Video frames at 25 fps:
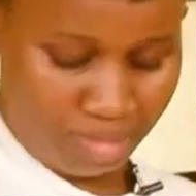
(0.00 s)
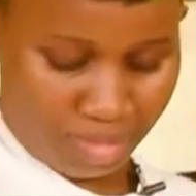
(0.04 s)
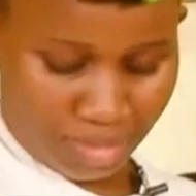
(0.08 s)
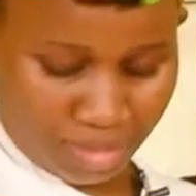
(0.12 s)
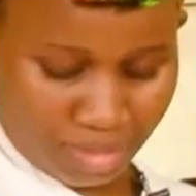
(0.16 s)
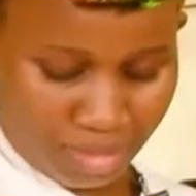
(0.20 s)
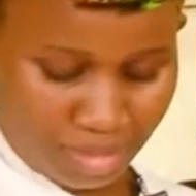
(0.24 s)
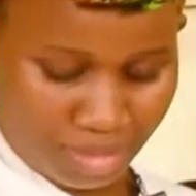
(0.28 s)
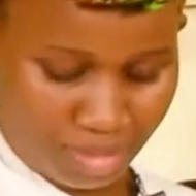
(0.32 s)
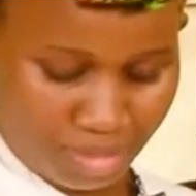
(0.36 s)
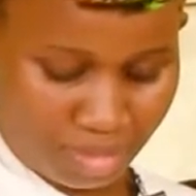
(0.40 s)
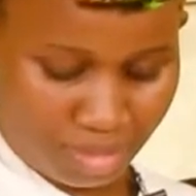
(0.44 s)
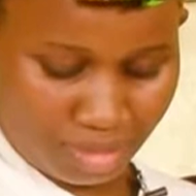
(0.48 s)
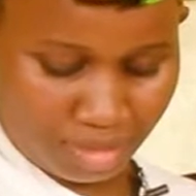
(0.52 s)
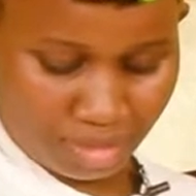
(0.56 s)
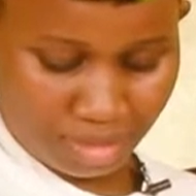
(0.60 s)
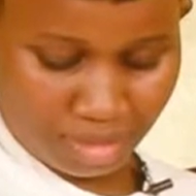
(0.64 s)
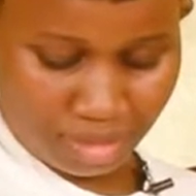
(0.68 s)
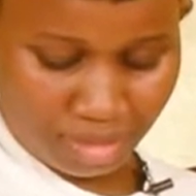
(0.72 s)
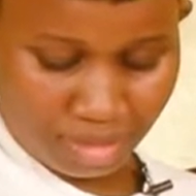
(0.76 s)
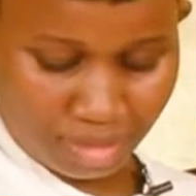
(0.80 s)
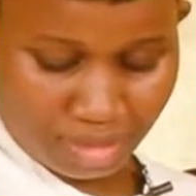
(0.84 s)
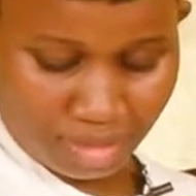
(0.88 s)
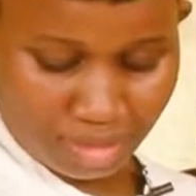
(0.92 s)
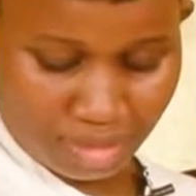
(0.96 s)

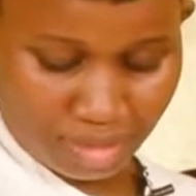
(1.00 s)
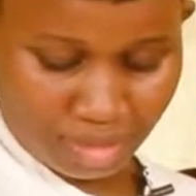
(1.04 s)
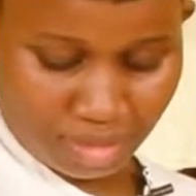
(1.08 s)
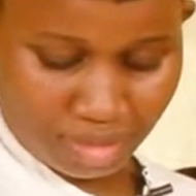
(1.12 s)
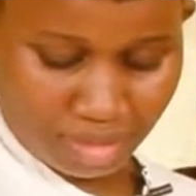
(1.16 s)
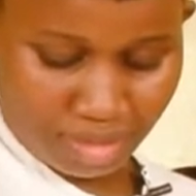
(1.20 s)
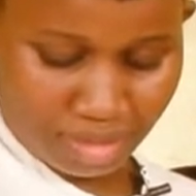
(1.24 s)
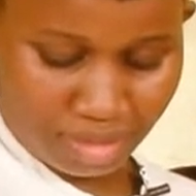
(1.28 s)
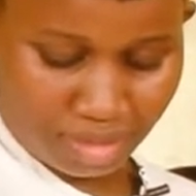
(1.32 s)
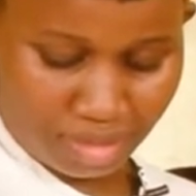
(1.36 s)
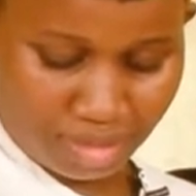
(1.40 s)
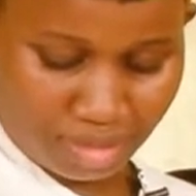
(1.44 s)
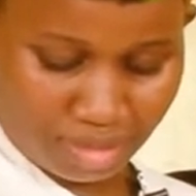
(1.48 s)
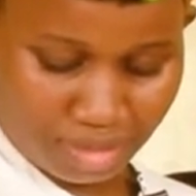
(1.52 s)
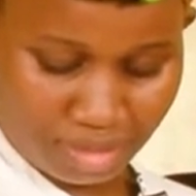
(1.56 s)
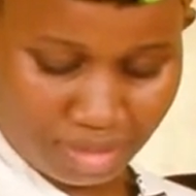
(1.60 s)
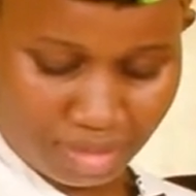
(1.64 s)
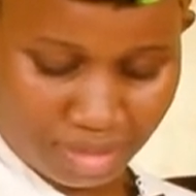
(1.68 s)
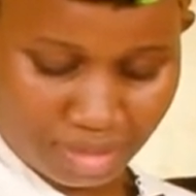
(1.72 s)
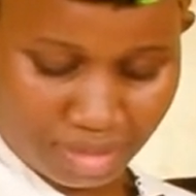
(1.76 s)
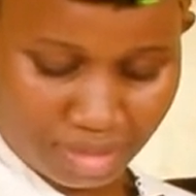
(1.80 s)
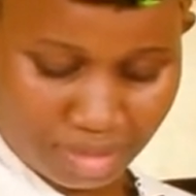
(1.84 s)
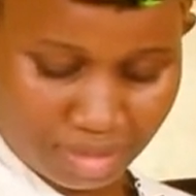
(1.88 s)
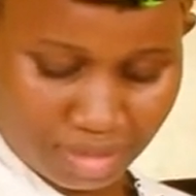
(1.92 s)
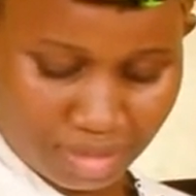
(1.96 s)

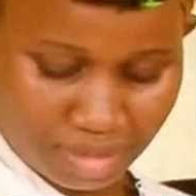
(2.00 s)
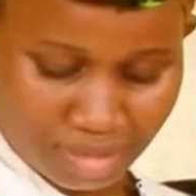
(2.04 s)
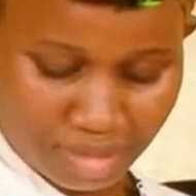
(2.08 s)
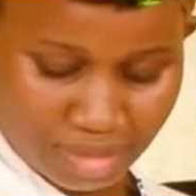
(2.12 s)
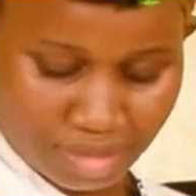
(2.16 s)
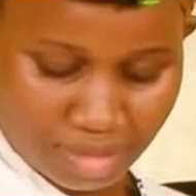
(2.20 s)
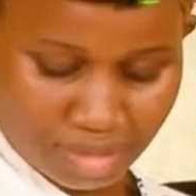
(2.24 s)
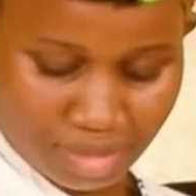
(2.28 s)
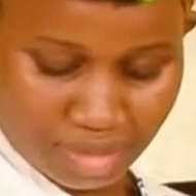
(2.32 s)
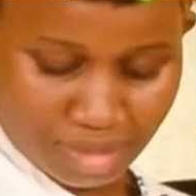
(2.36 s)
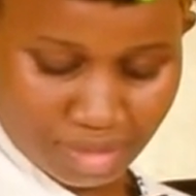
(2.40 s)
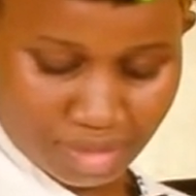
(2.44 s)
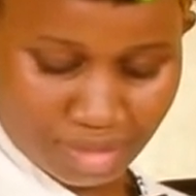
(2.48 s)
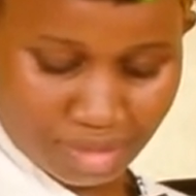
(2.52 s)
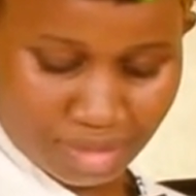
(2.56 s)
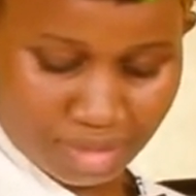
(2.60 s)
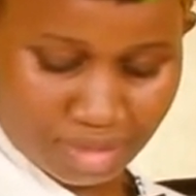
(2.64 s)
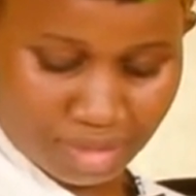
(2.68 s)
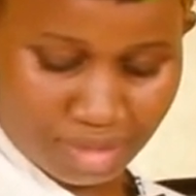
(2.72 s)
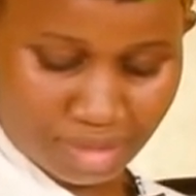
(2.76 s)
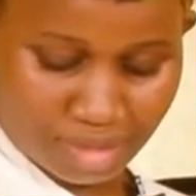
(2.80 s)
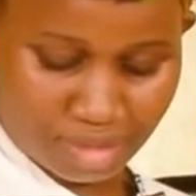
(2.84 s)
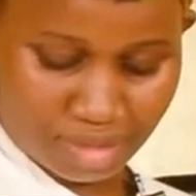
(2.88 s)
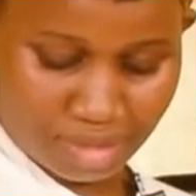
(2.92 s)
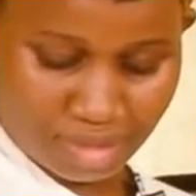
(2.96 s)

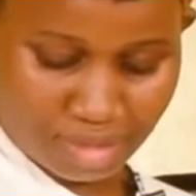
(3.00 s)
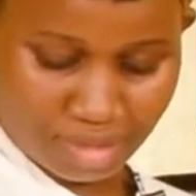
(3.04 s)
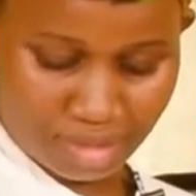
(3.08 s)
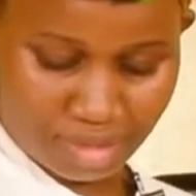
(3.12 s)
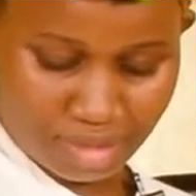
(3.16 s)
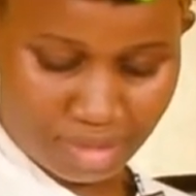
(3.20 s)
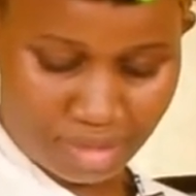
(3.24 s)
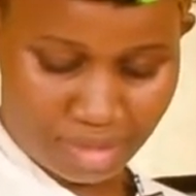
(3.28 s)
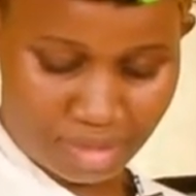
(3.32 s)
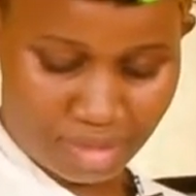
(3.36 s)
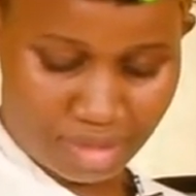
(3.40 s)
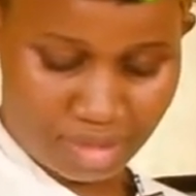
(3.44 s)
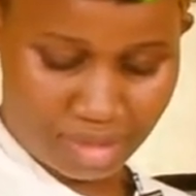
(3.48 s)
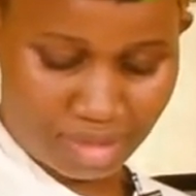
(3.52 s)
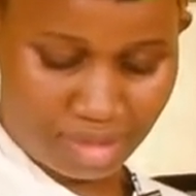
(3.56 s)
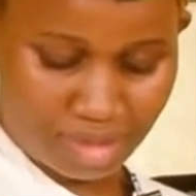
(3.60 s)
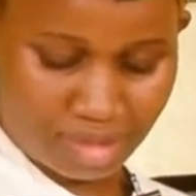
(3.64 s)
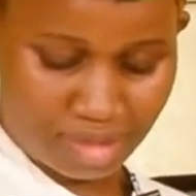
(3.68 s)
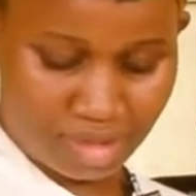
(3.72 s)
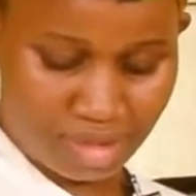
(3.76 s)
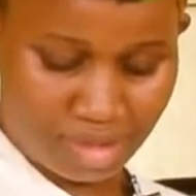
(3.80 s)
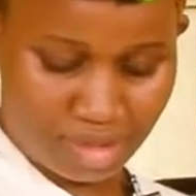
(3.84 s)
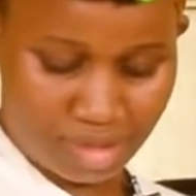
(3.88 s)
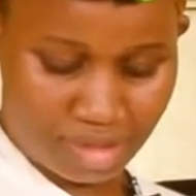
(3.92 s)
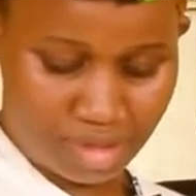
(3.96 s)

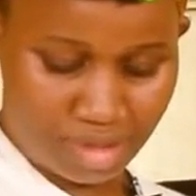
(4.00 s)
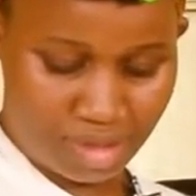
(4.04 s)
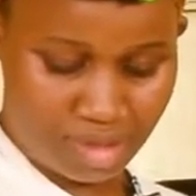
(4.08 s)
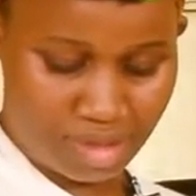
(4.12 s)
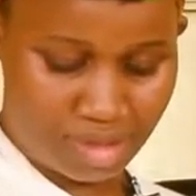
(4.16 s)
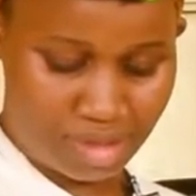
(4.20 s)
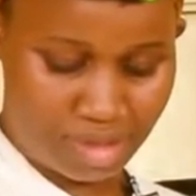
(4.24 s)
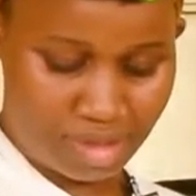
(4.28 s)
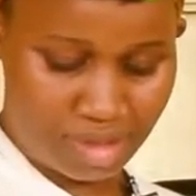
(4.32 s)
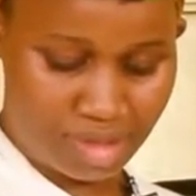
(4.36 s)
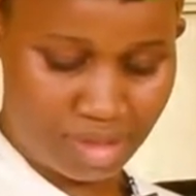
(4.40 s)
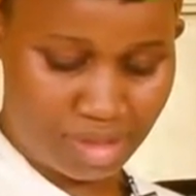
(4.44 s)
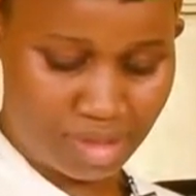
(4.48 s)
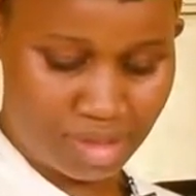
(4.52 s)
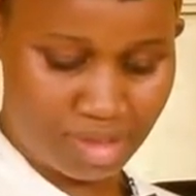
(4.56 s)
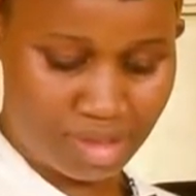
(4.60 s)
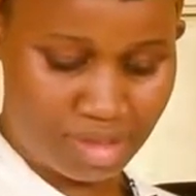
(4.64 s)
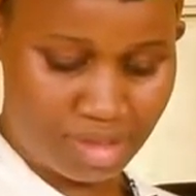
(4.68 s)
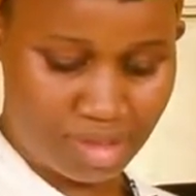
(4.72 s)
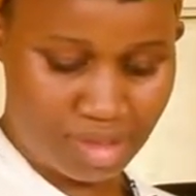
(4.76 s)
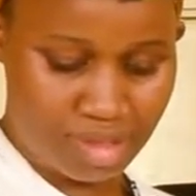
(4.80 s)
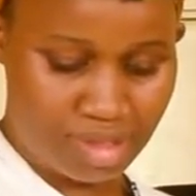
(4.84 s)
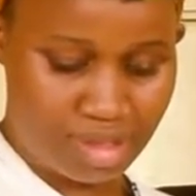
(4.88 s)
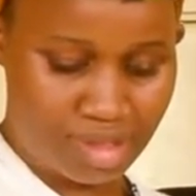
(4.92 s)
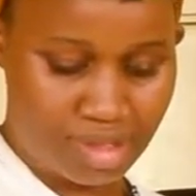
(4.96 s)

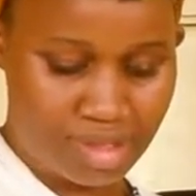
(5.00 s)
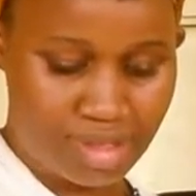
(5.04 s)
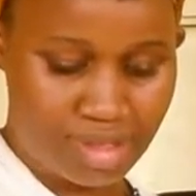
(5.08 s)
The person shown says nothing.